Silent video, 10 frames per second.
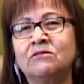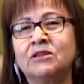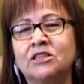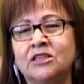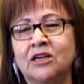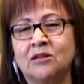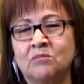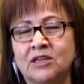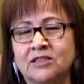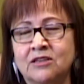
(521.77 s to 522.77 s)
to
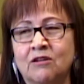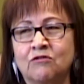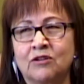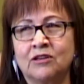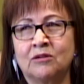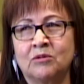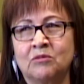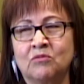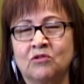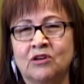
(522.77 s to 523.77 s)
educate myself a little
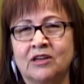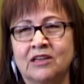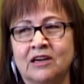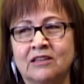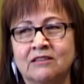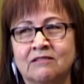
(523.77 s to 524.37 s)
bit more on that,